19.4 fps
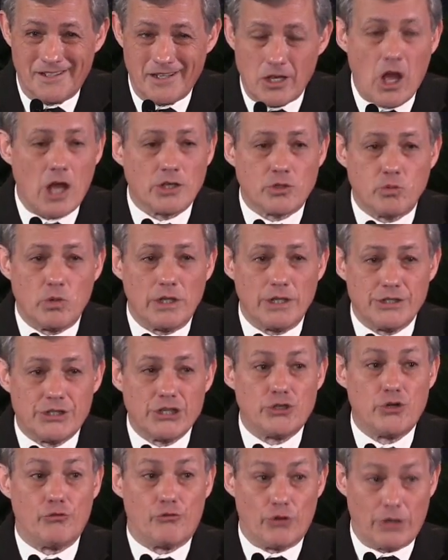God's will is
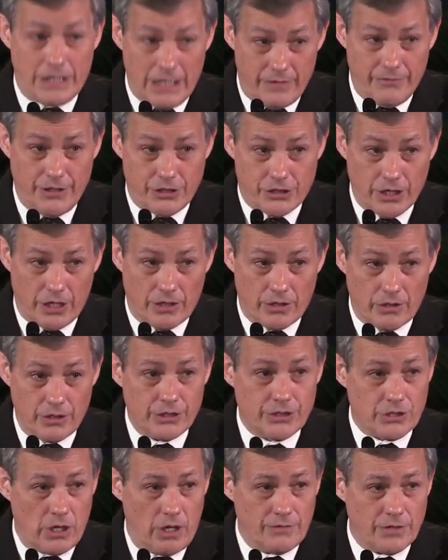that you forgive each other
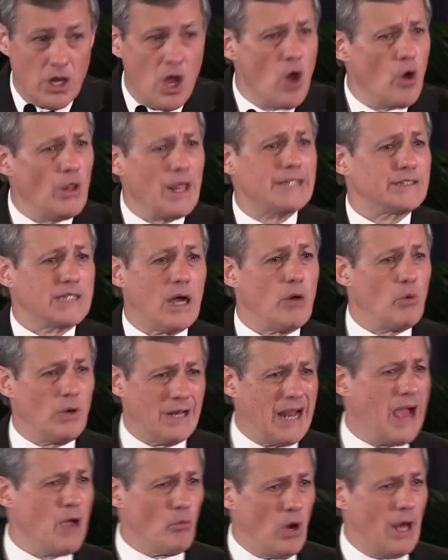and solve it. Well, that's not what
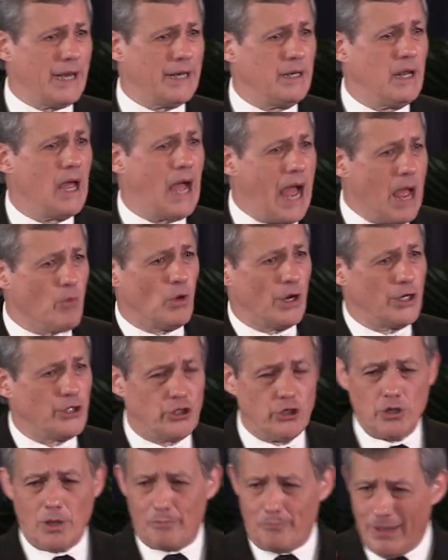I wanted. I wanted
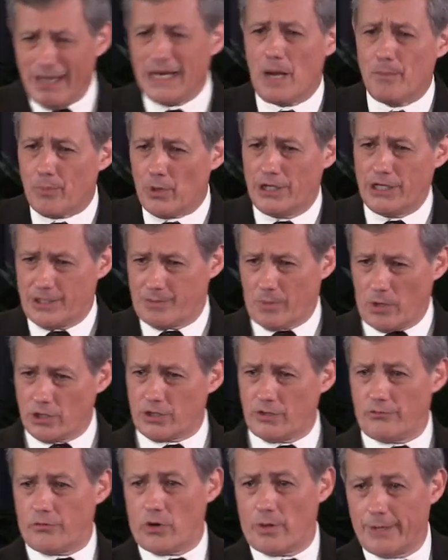you to beat up on this
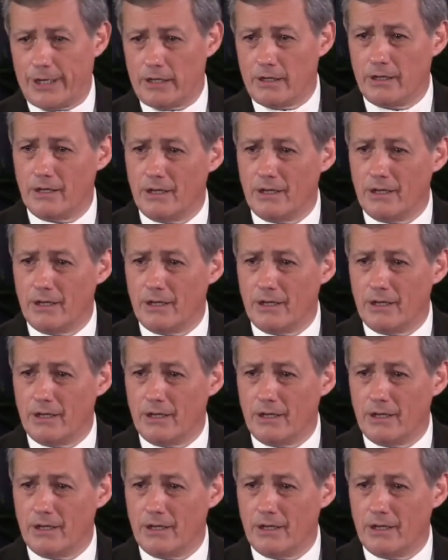person for me.